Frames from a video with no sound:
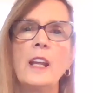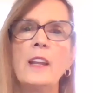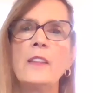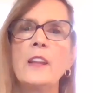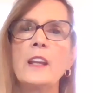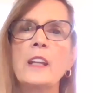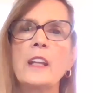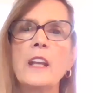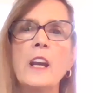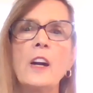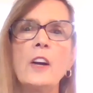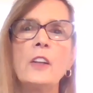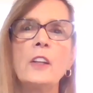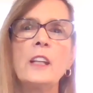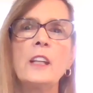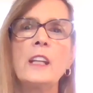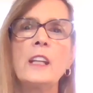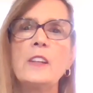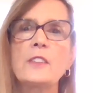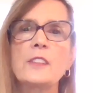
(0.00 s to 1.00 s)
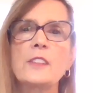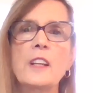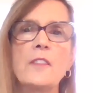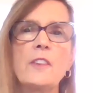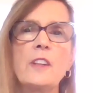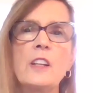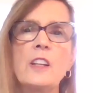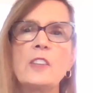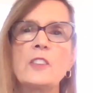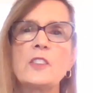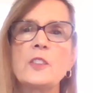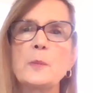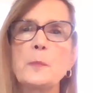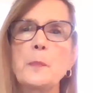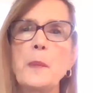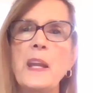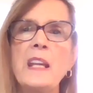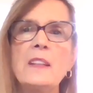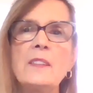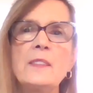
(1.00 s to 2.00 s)
The county has given us
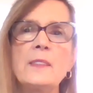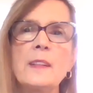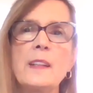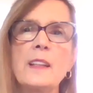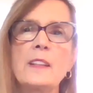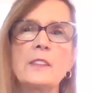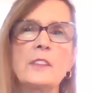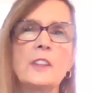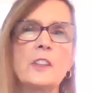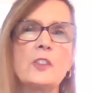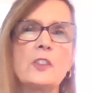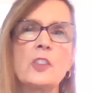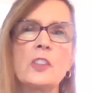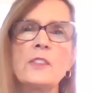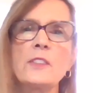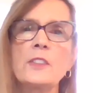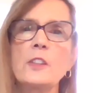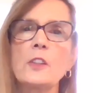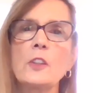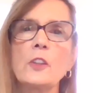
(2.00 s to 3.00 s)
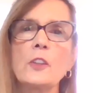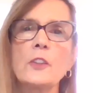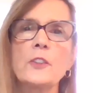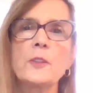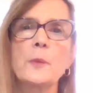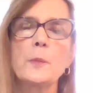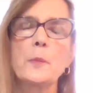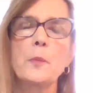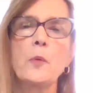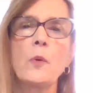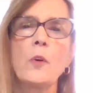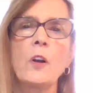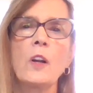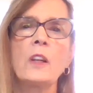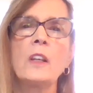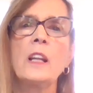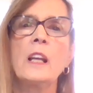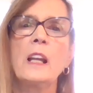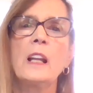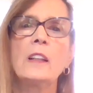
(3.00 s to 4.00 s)
space and logistical
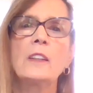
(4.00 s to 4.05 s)
support